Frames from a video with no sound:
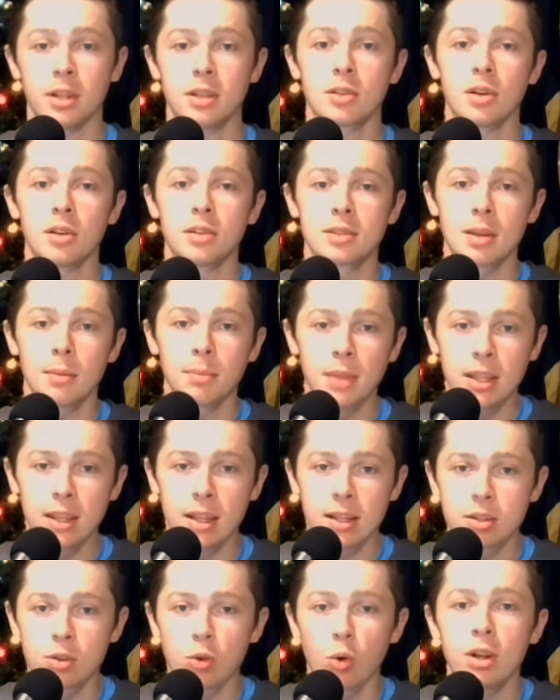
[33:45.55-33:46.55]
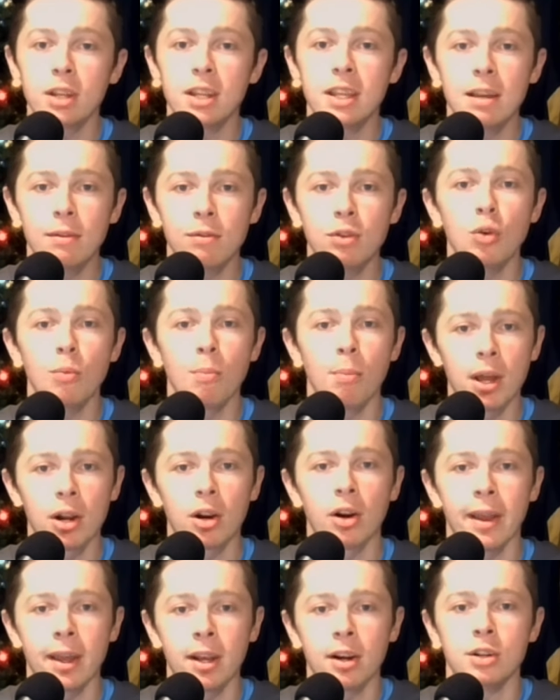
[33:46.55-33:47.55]
it's all something that's going to give you
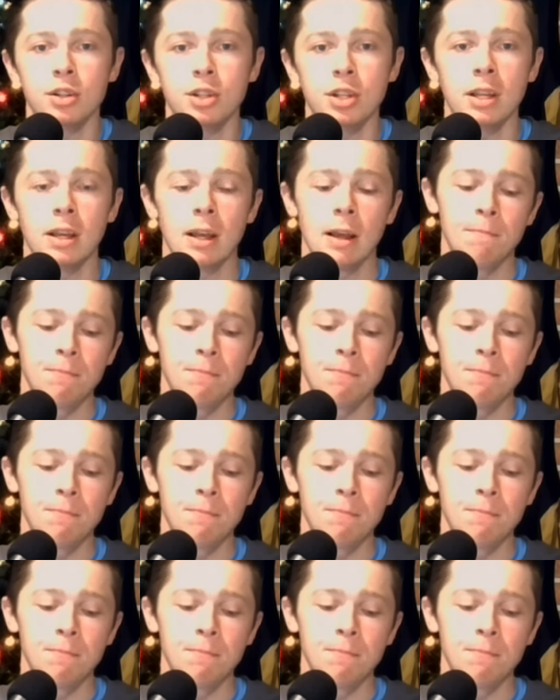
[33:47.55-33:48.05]
better energy.